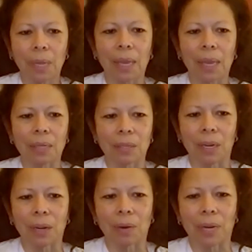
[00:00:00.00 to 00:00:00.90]
And, yeah,
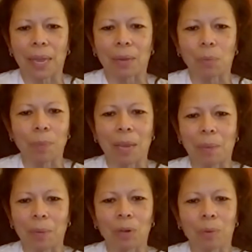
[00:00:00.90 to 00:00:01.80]
you know, again, we
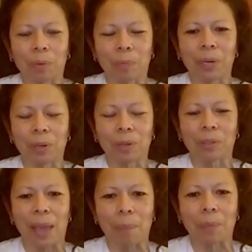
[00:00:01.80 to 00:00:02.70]
make
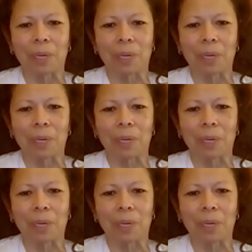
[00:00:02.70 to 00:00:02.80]
miracles happen